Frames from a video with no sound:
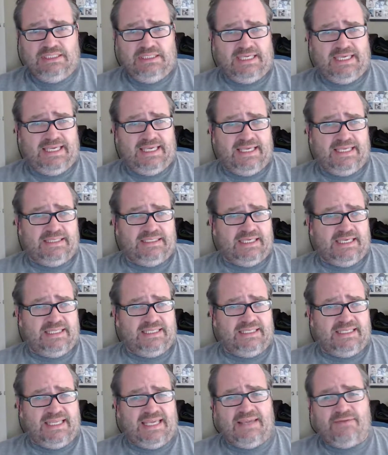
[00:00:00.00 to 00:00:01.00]
and
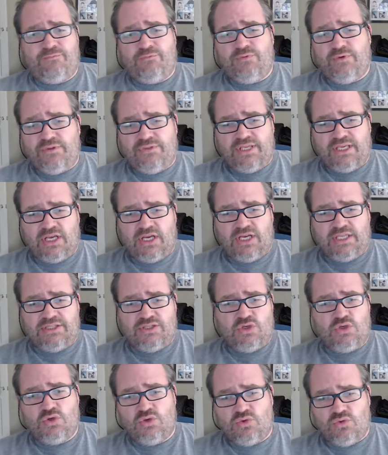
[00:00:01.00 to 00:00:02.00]
and everything I
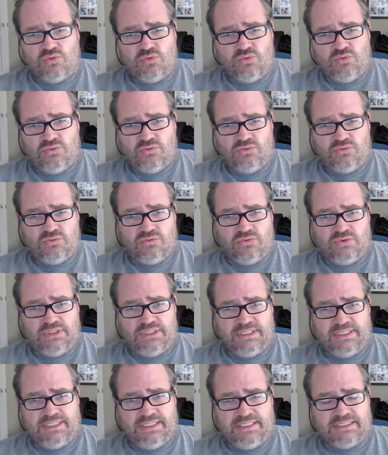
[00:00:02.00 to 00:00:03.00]
do
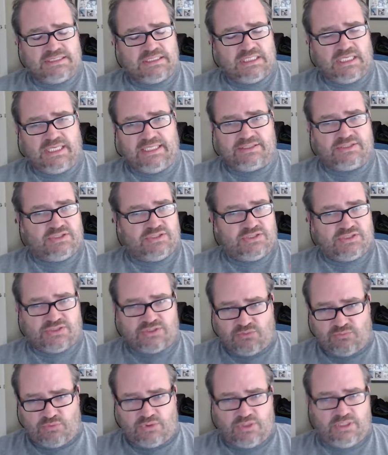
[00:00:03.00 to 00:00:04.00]
is like
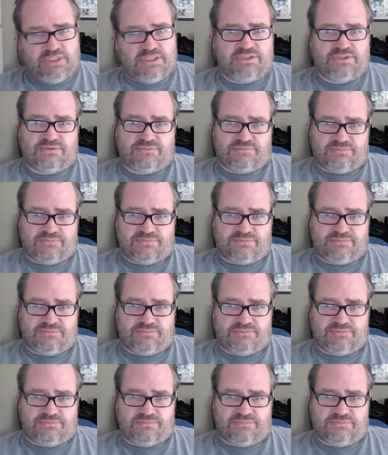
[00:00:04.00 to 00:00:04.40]
so is